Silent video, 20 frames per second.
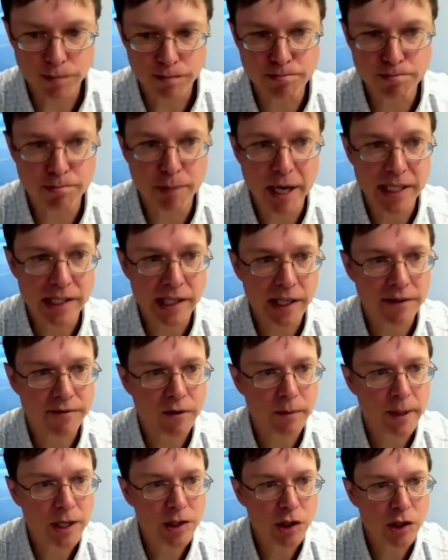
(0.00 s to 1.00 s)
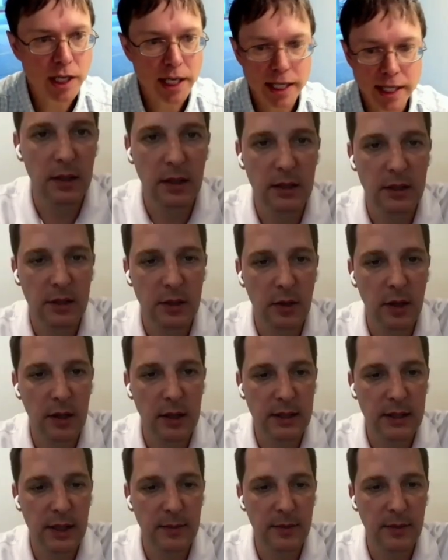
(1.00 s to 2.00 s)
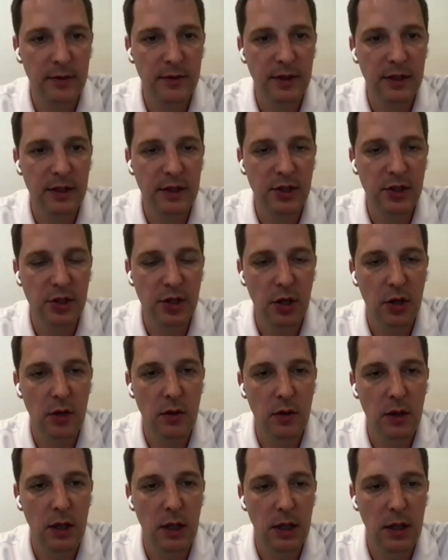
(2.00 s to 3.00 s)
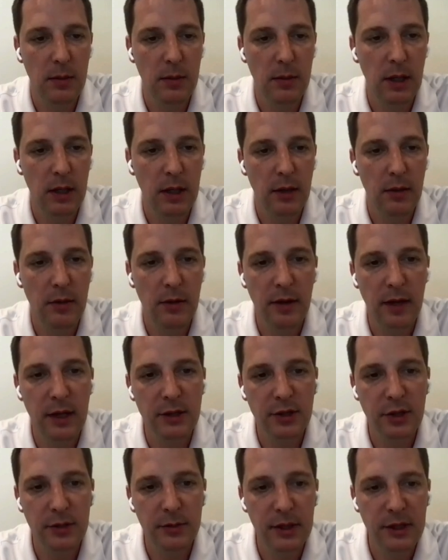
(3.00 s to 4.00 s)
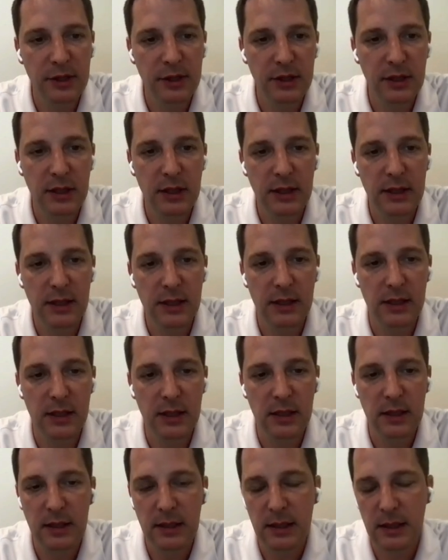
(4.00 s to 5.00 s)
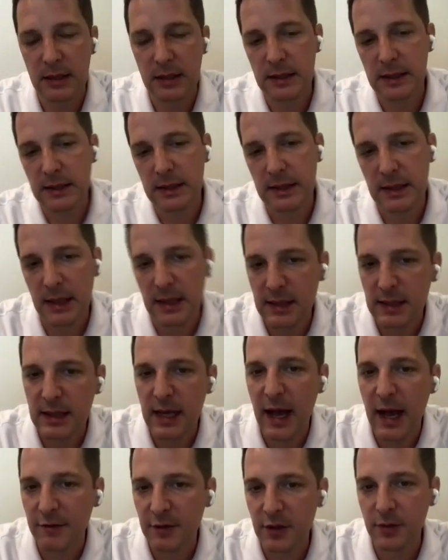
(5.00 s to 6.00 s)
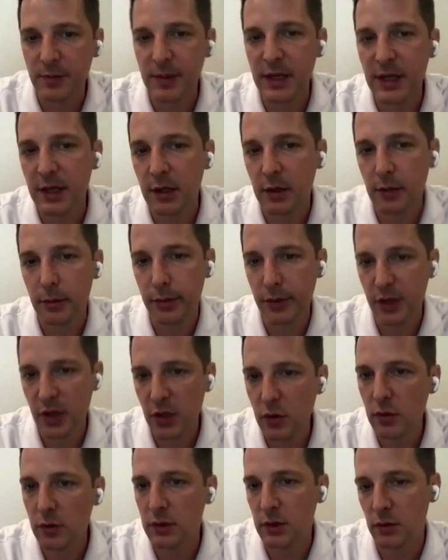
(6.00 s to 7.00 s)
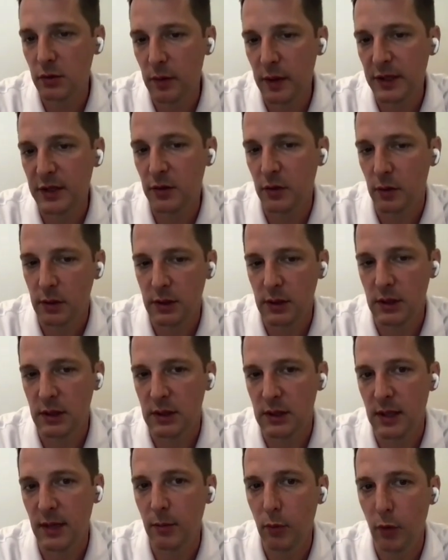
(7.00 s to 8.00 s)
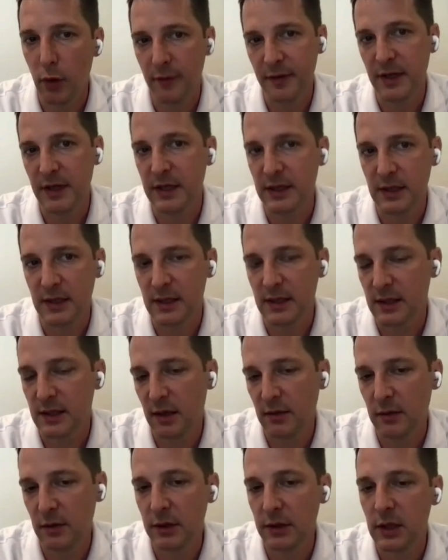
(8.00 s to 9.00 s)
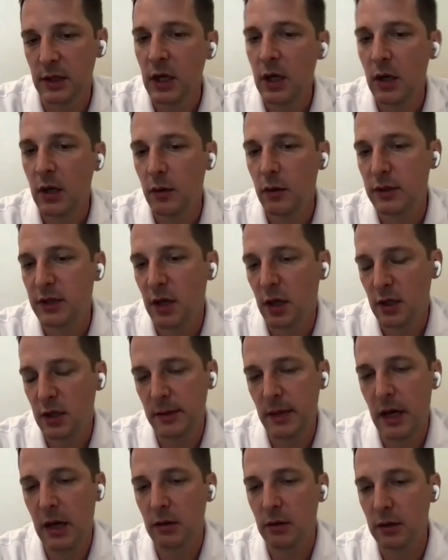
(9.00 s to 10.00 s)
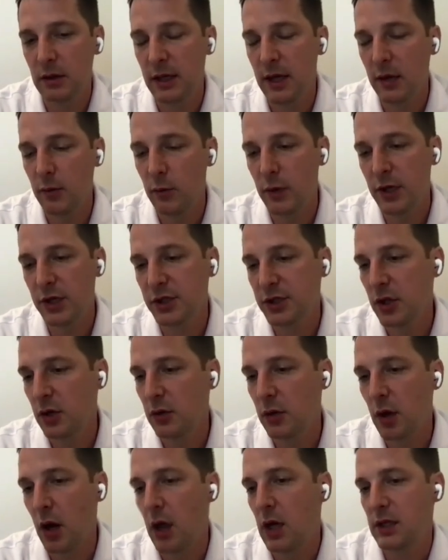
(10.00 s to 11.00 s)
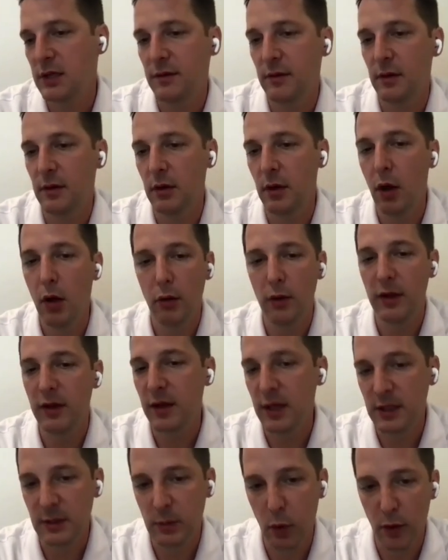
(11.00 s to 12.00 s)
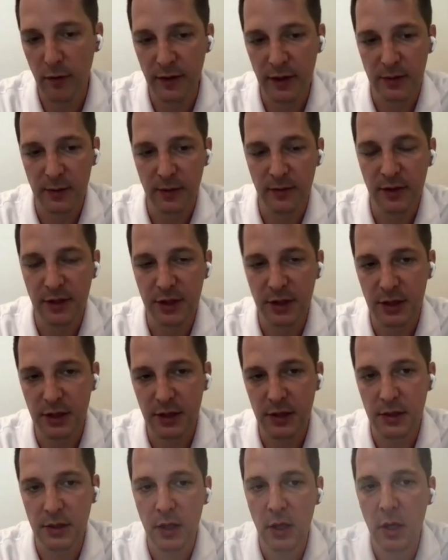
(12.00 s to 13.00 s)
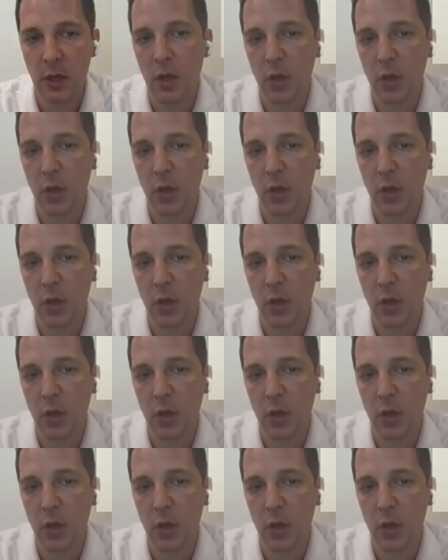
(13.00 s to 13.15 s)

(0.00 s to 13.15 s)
just basic. Yeah, that's a that's a great example of things to show. Um, another thing I should mention is doesn't have to be compute resources that Morpheus discovers. We talked about can we show costs for only things Morpheus provisions